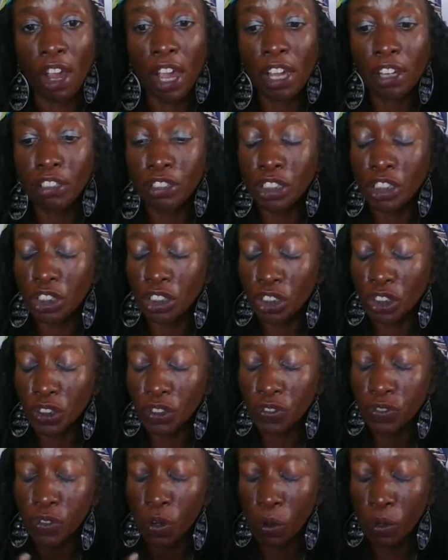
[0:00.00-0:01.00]
energy is
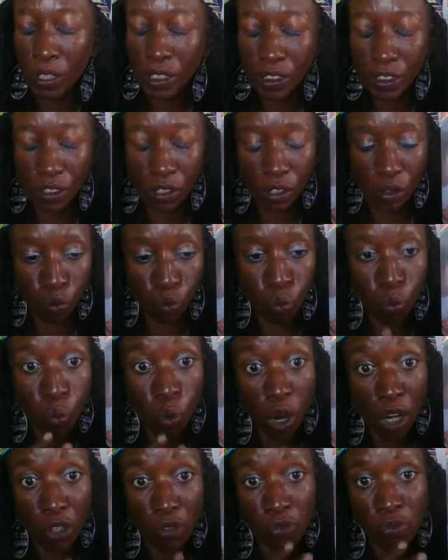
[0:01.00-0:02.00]
just focused on
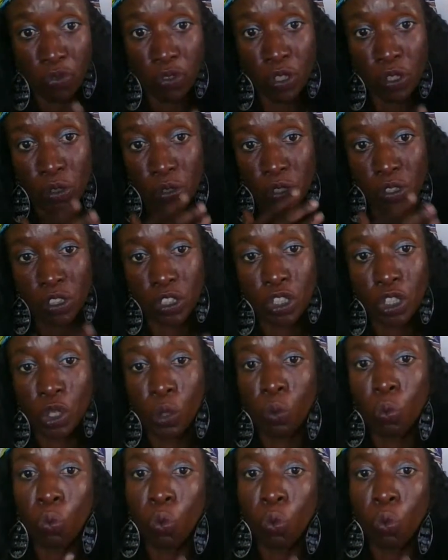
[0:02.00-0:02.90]
what feels good,